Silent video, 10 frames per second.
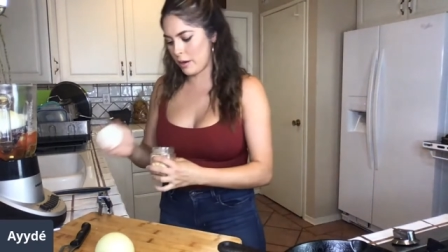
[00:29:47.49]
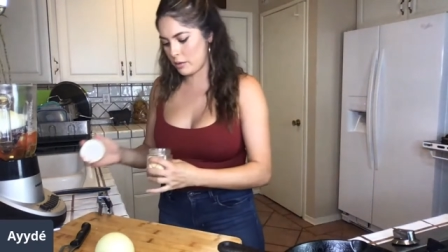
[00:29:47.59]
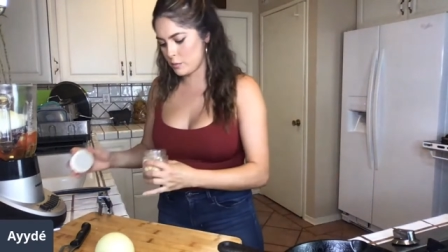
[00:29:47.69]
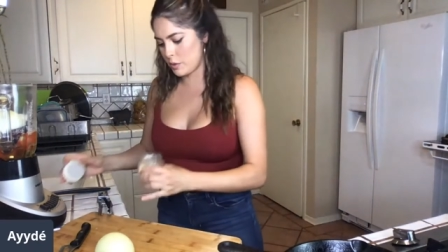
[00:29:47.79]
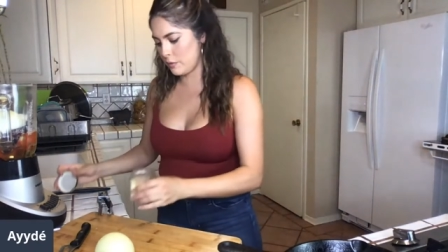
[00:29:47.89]
around
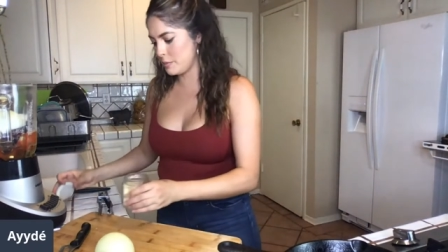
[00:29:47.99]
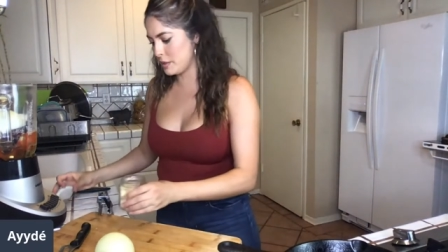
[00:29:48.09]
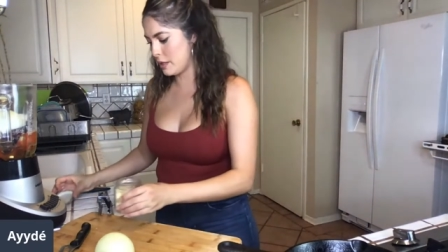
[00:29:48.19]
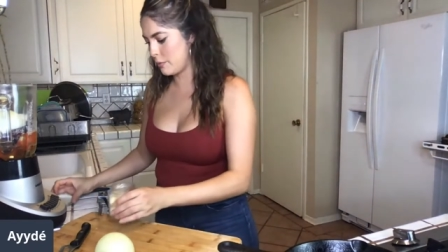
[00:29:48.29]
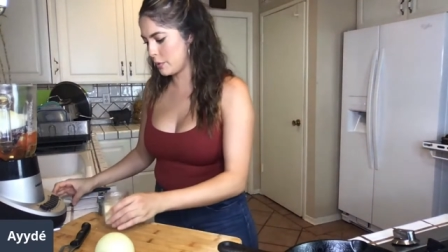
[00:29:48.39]
because one of them is
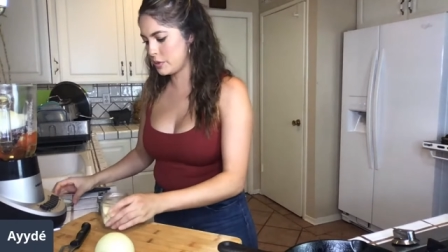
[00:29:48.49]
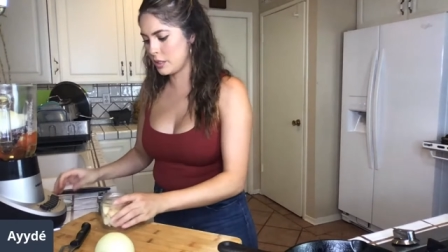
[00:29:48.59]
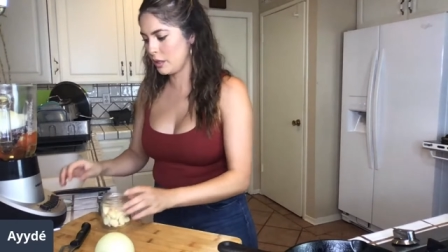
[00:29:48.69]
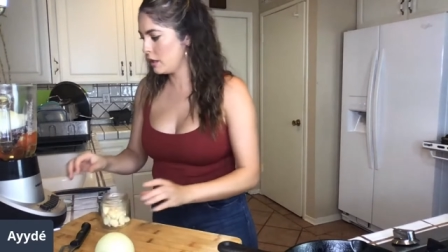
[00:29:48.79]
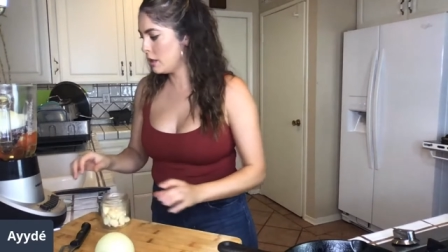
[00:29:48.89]
not
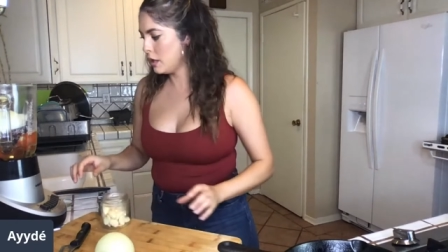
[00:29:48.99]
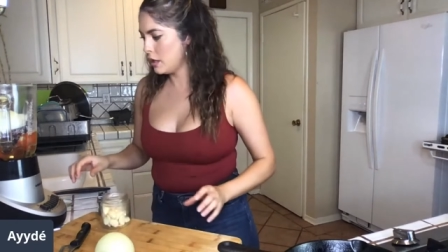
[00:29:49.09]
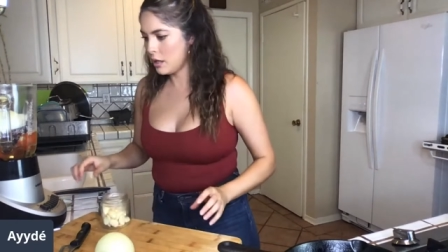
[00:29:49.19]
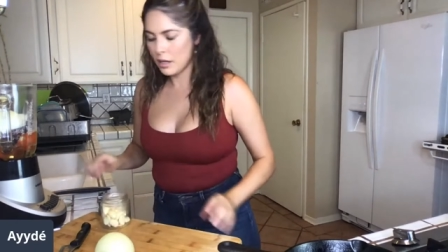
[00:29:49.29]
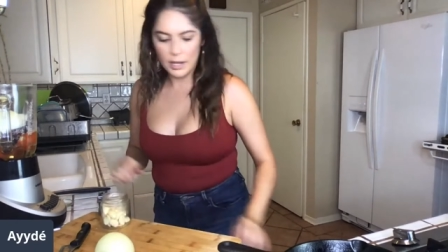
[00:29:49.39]
roasting
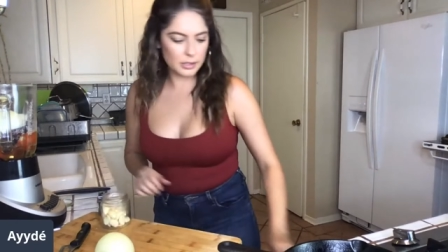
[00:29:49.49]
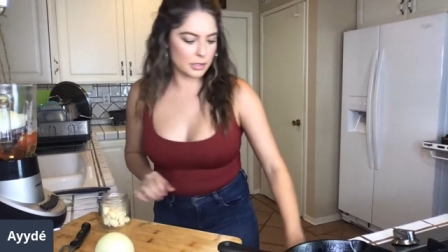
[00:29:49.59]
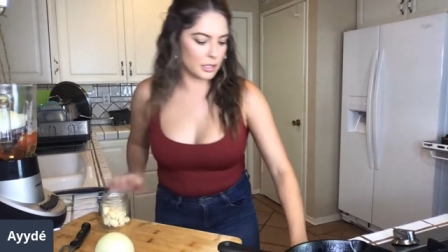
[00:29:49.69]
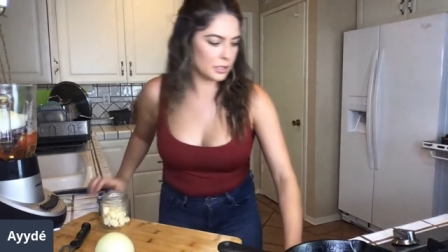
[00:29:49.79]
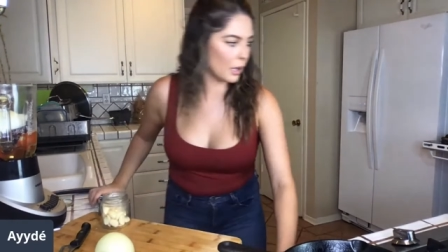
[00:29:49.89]
as
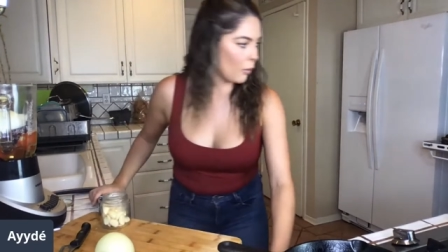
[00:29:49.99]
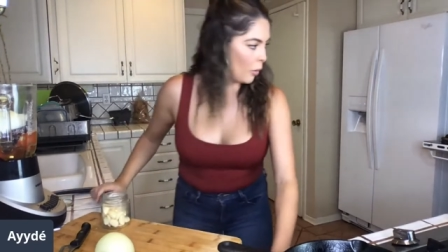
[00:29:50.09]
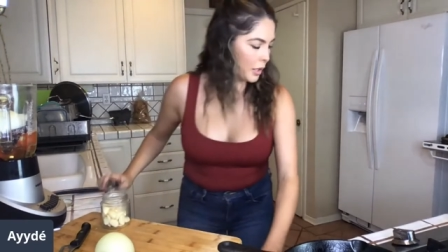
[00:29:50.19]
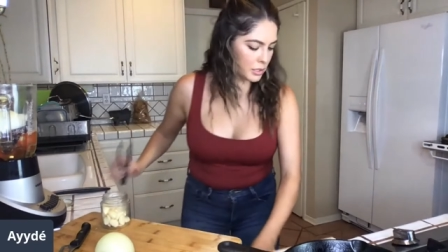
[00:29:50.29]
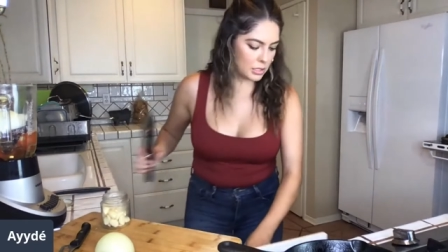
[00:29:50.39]
good as I
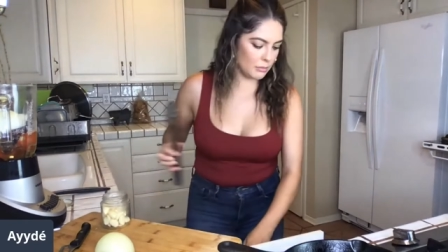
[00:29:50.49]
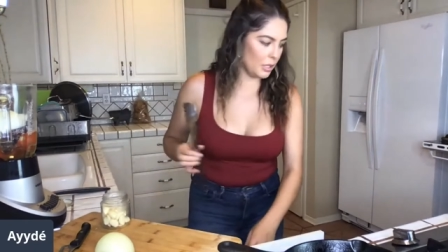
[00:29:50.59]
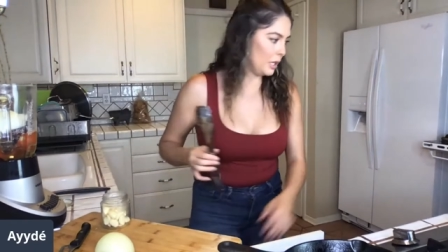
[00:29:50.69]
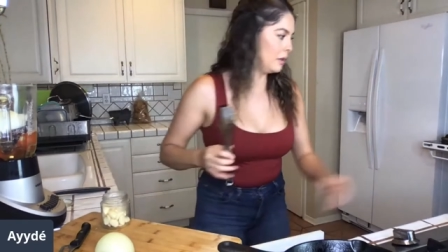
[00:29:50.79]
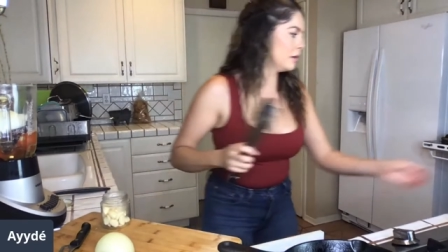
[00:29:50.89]
want it to be.